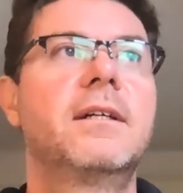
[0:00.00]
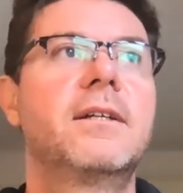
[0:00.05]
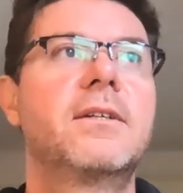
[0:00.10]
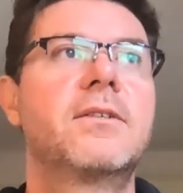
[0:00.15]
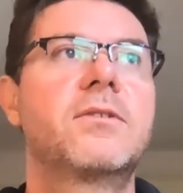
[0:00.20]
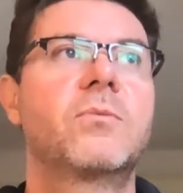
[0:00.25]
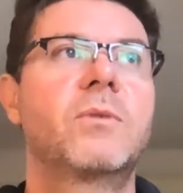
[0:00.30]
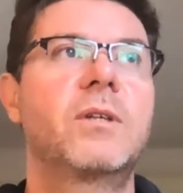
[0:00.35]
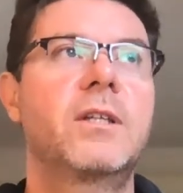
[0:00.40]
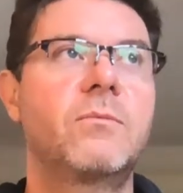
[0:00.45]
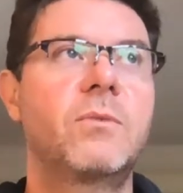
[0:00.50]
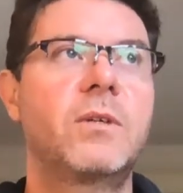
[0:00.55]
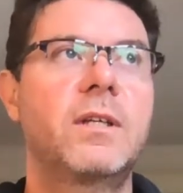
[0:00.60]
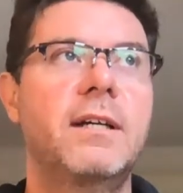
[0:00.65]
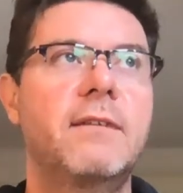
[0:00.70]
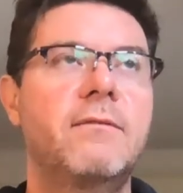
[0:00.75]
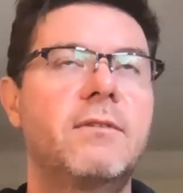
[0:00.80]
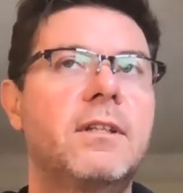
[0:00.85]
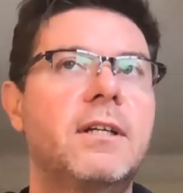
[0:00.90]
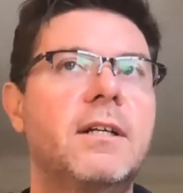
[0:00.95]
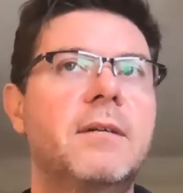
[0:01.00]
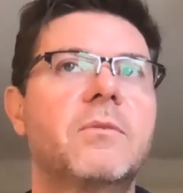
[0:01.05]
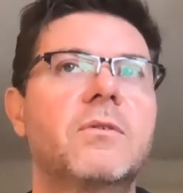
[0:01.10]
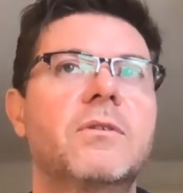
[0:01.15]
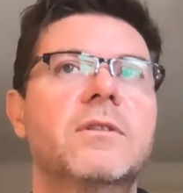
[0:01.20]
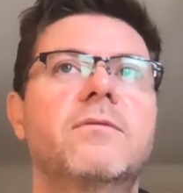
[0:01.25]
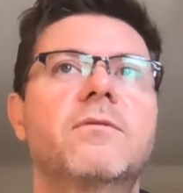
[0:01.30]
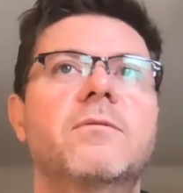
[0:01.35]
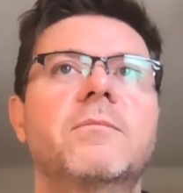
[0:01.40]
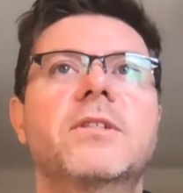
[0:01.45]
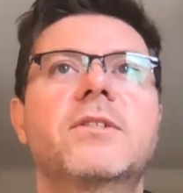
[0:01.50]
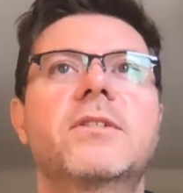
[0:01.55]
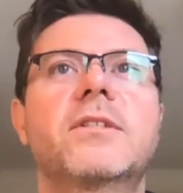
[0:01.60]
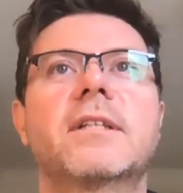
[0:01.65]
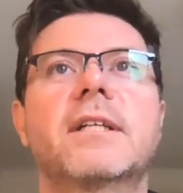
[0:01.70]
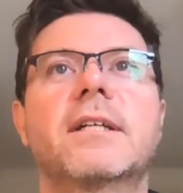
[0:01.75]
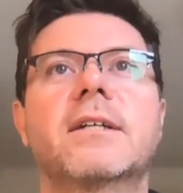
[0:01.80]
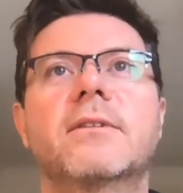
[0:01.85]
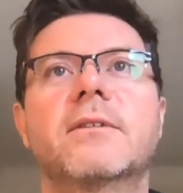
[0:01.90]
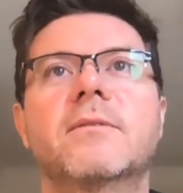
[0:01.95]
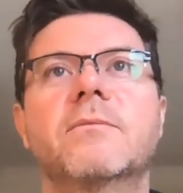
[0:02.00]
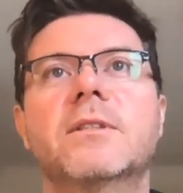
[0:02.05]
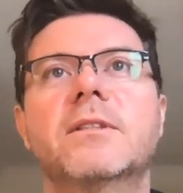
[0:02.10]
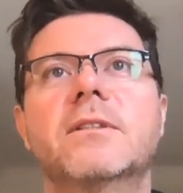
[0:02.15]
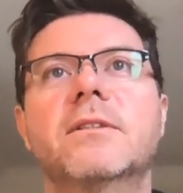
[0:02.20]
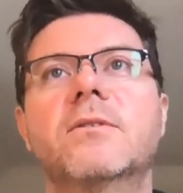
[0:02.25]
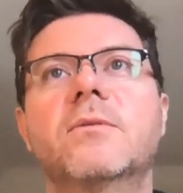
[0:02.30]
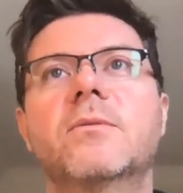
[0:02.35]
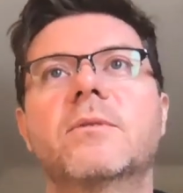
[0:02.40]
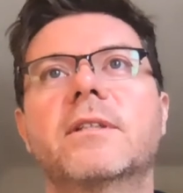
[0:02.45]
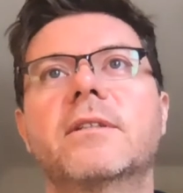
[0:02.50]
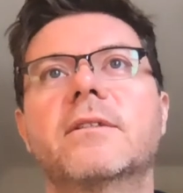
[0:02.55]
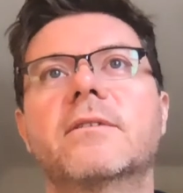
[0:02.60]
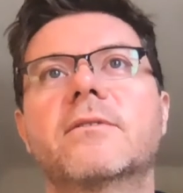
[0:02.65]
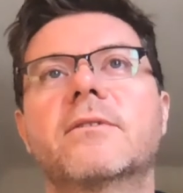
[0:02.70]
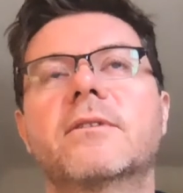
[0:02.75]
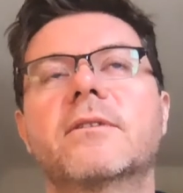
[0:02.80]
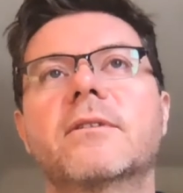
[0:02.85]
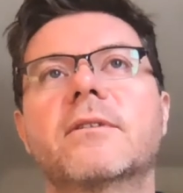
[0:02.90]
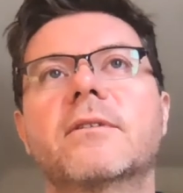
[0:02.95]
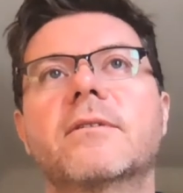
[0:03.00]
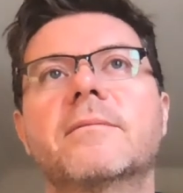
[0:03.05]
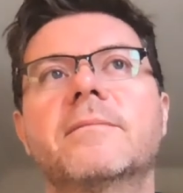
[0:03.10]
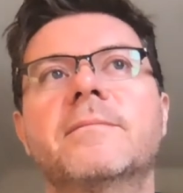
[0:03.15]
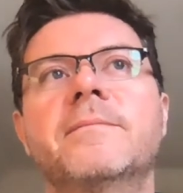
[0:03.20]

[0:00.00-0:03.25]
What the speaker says: So we have a lot more information now than we did 20 years ago.